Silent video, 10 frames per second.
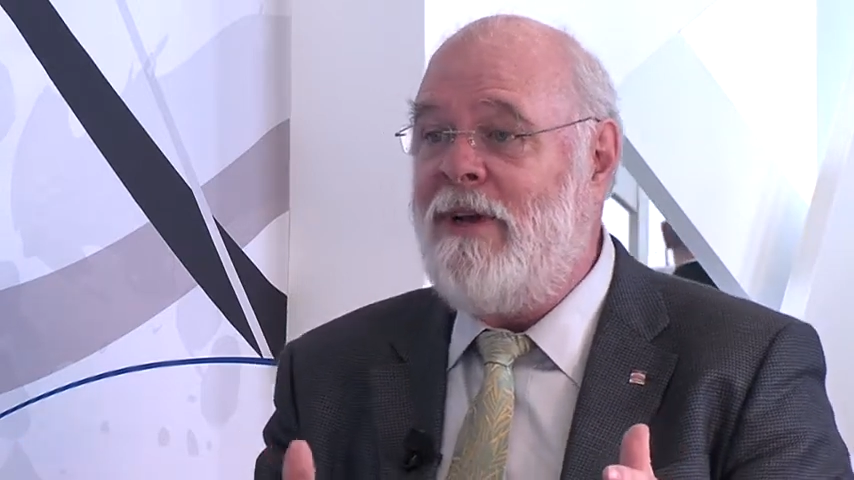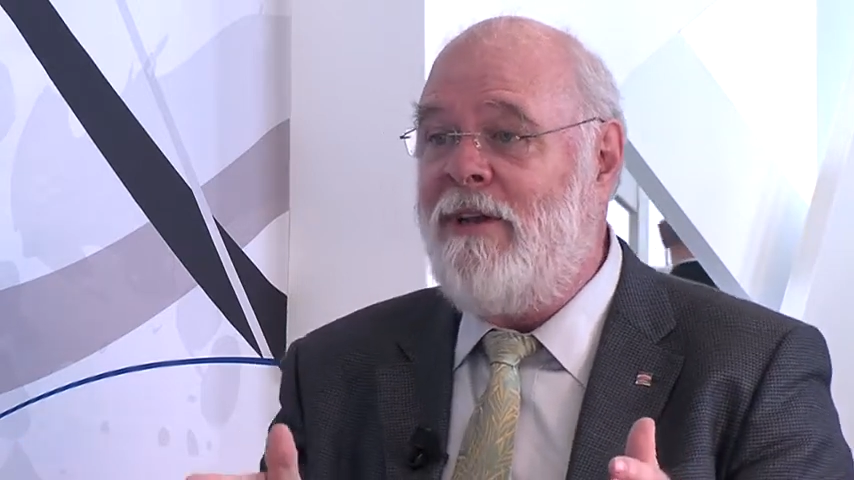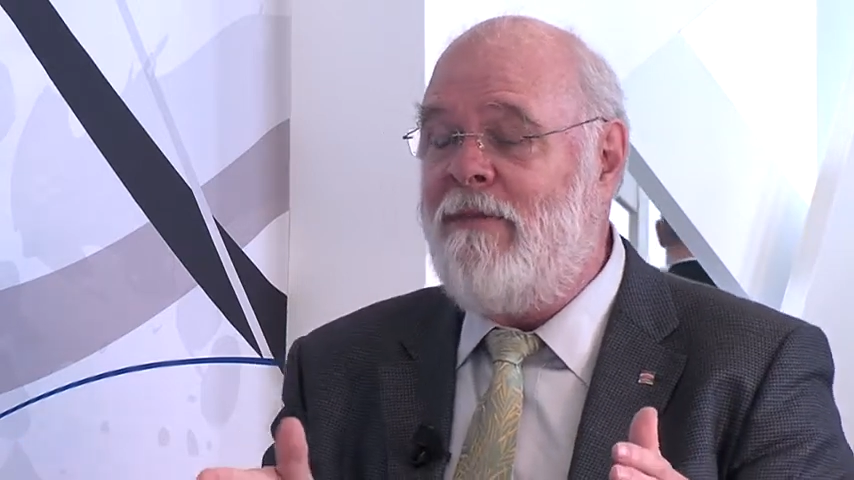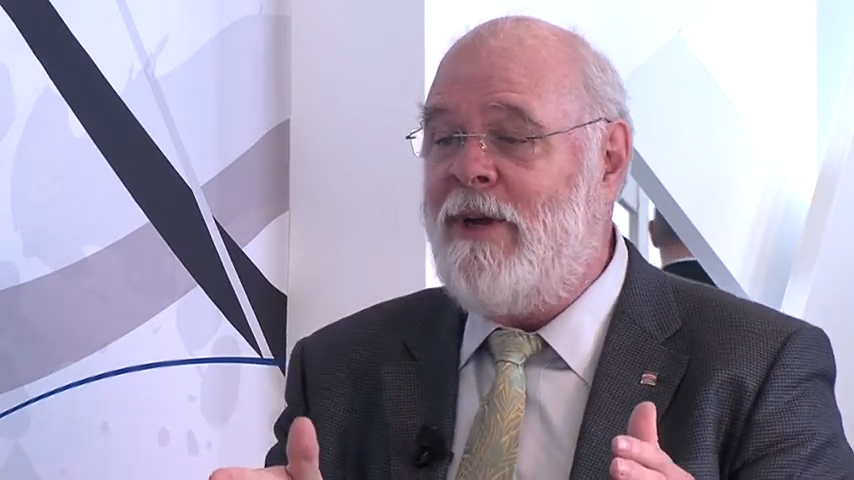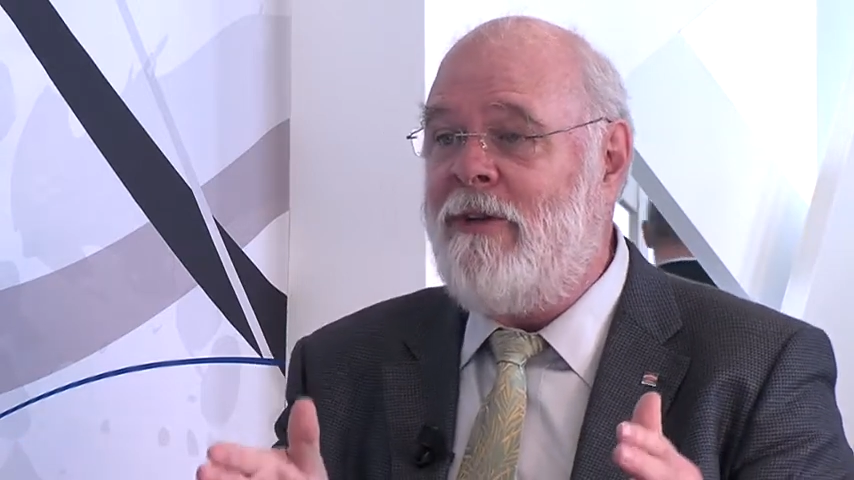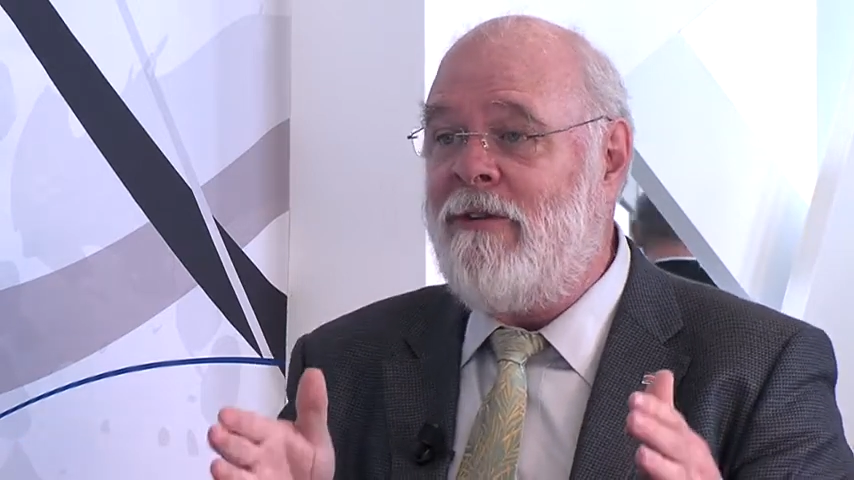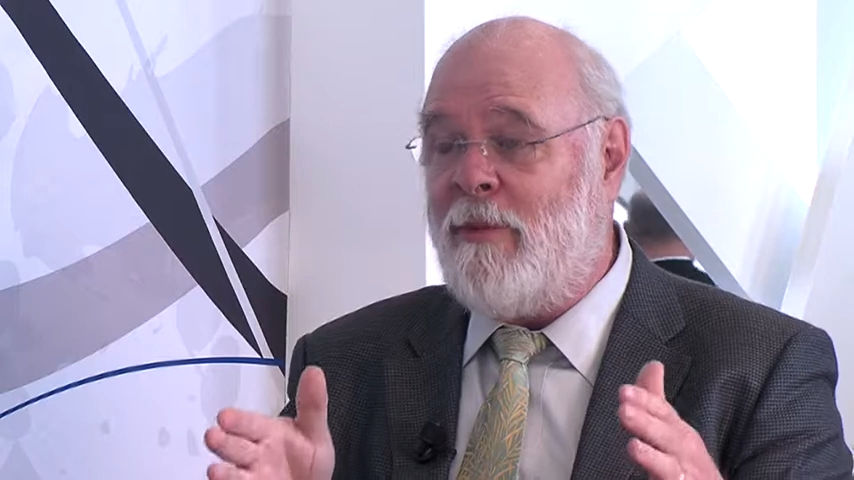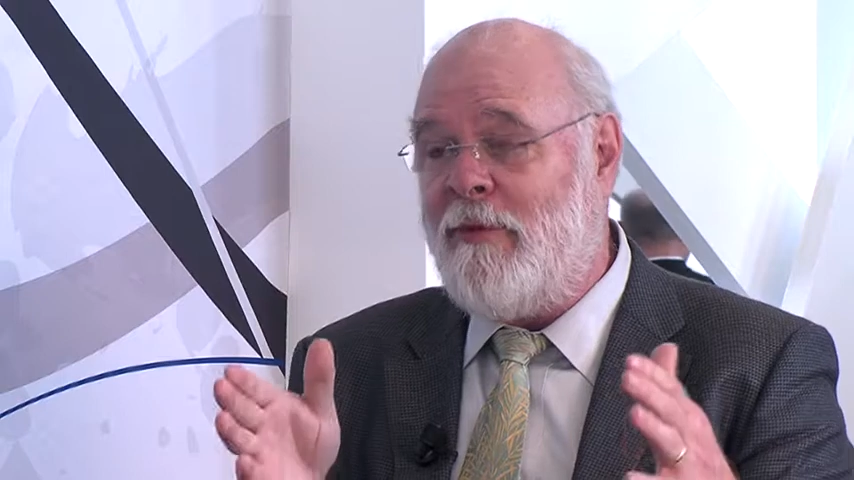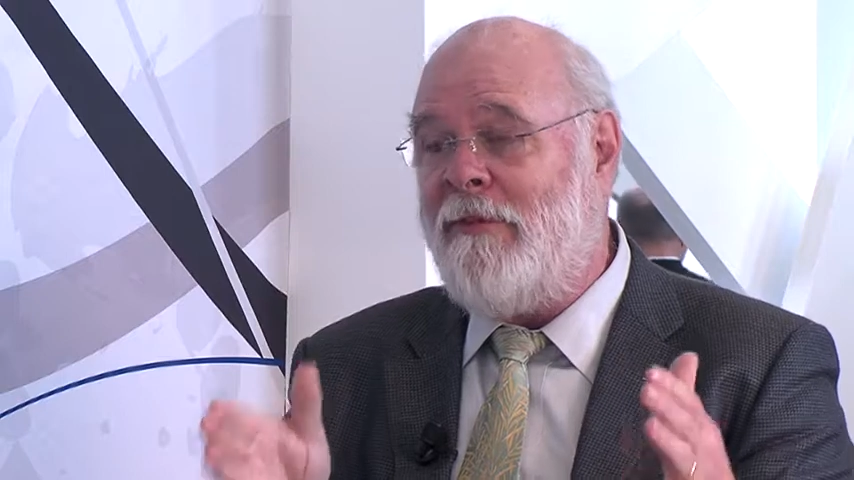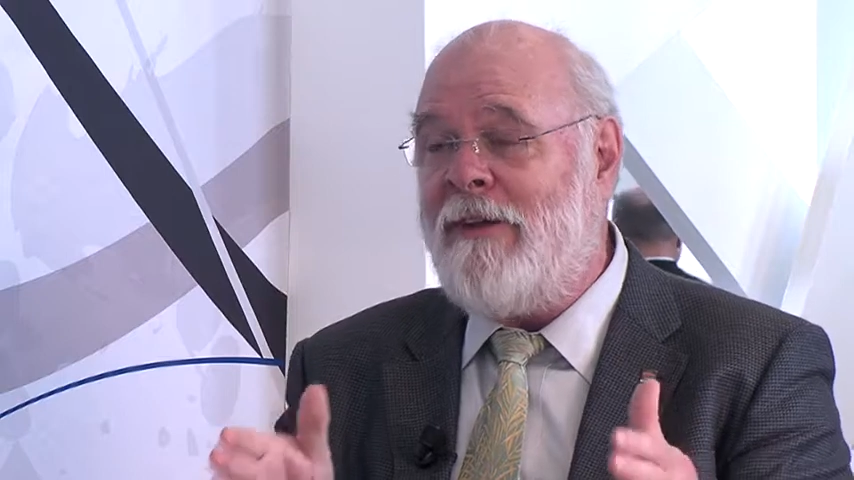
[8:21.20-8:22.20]
We do a
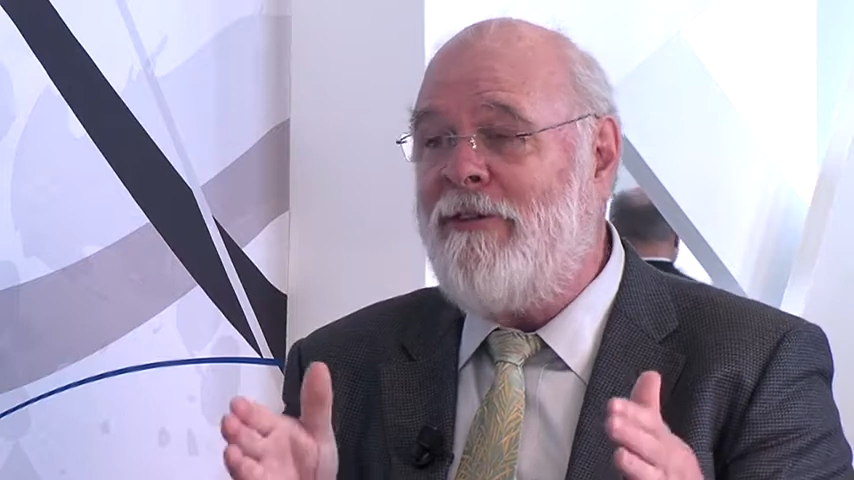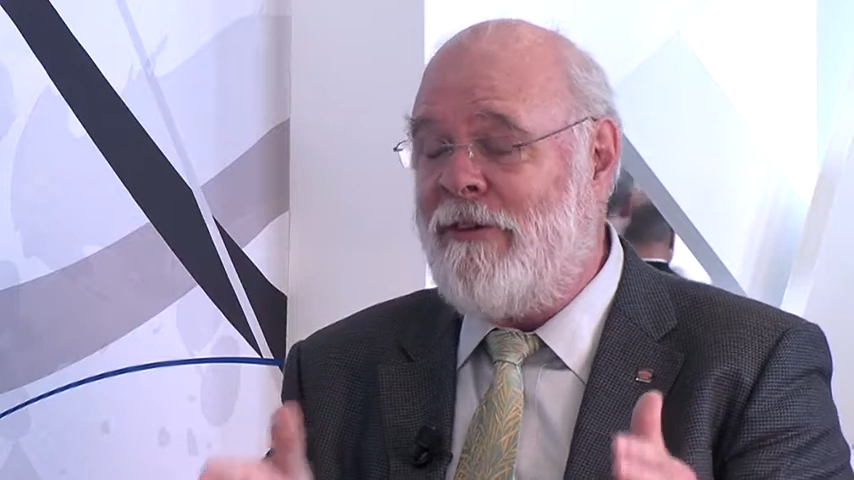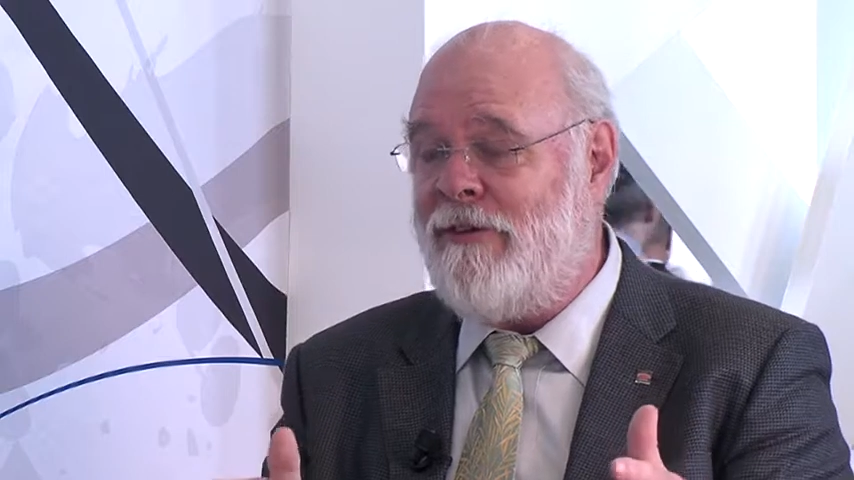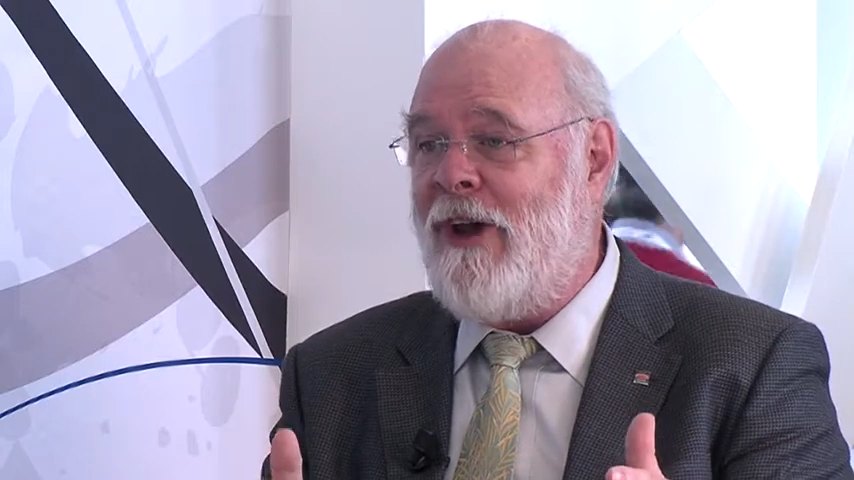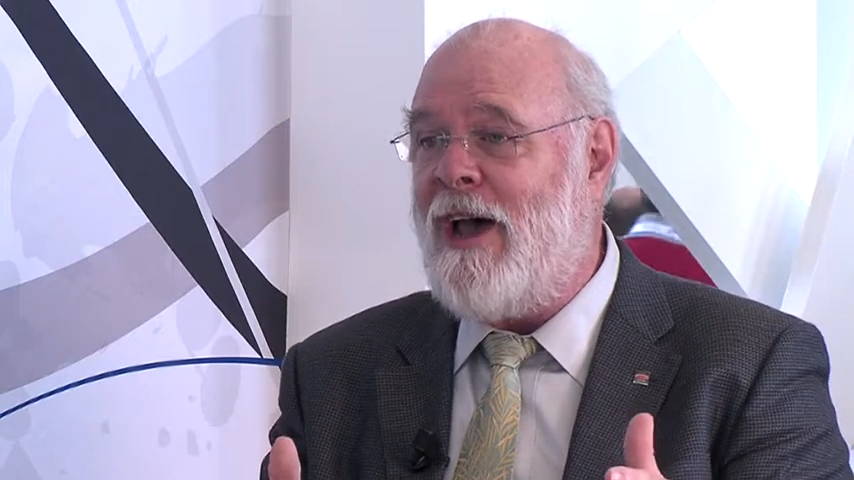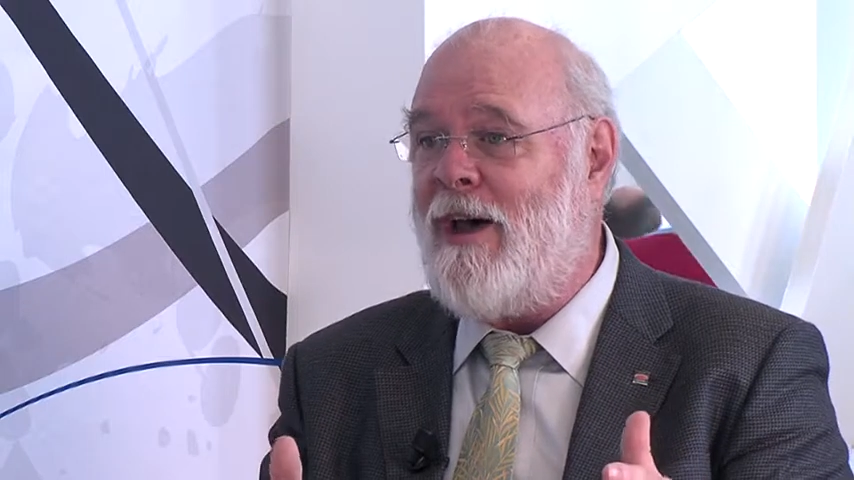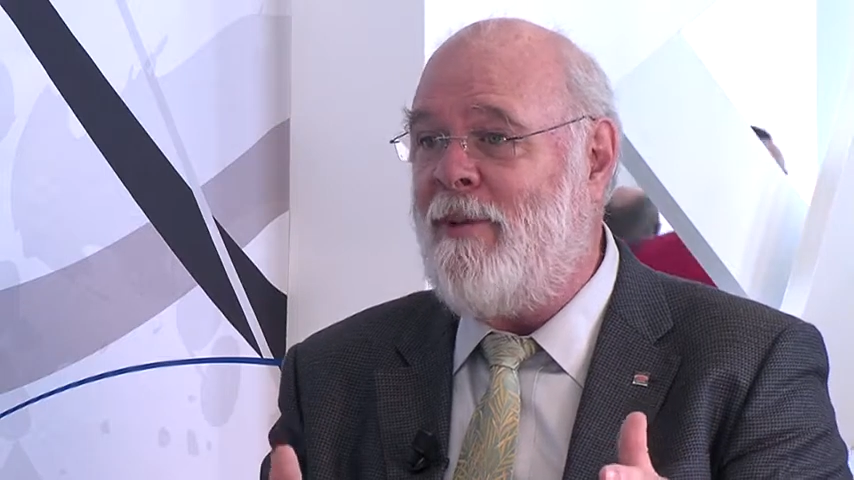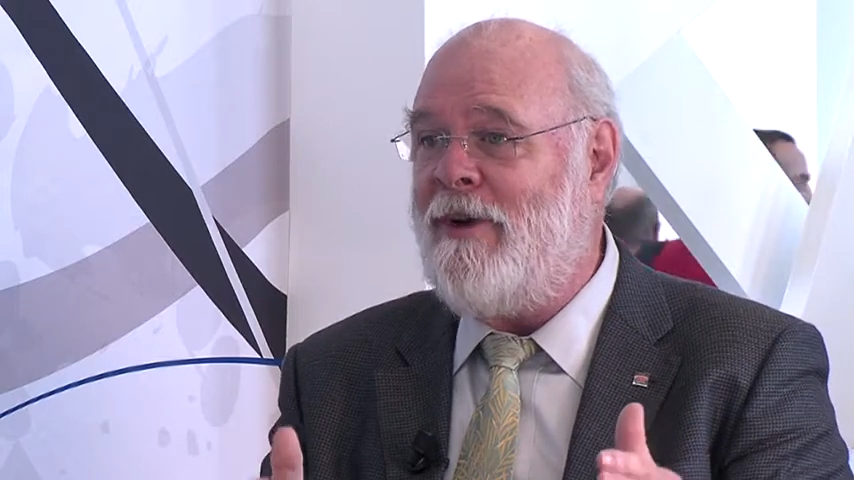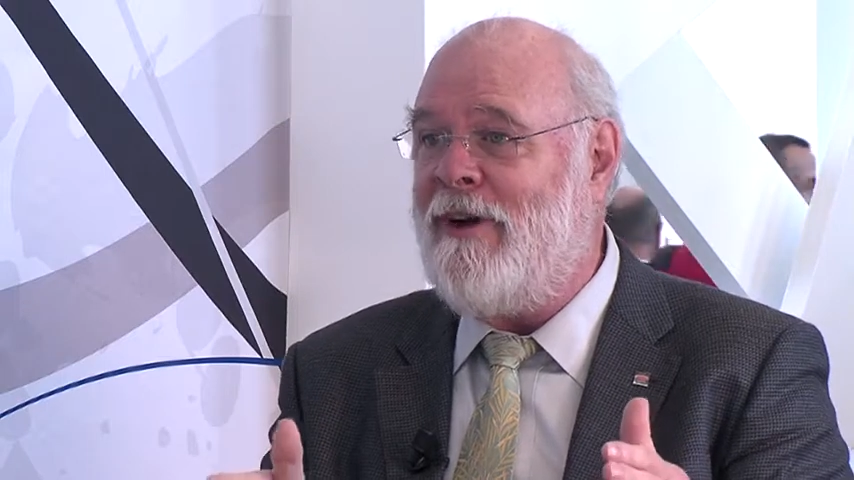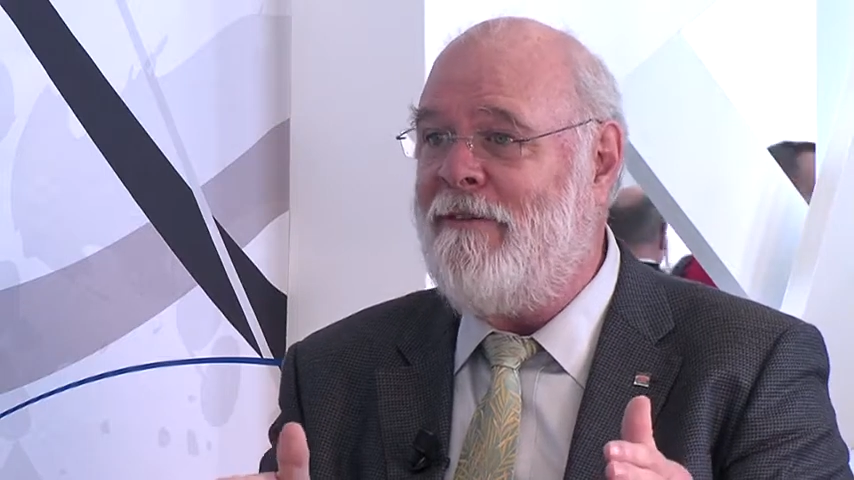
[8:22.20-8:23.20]
professional
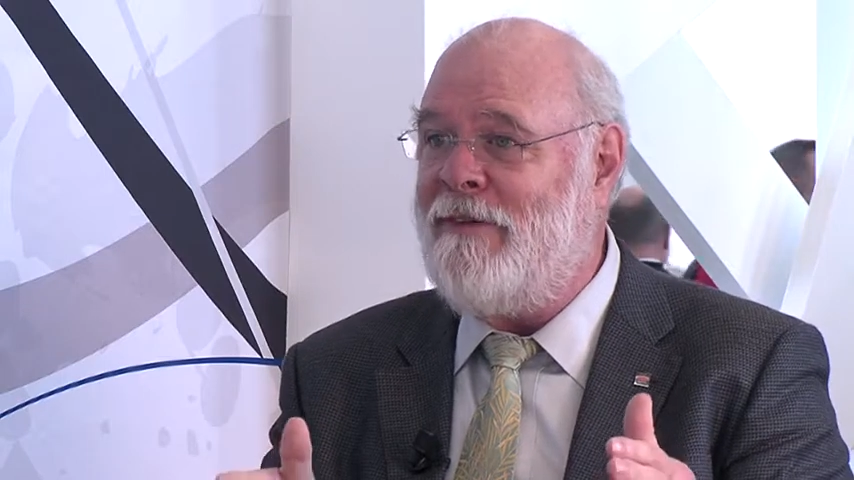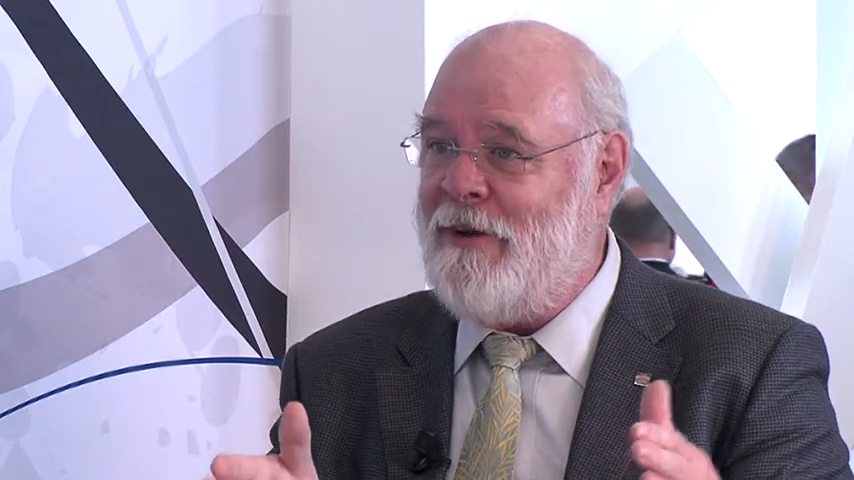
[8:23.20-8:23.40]
job of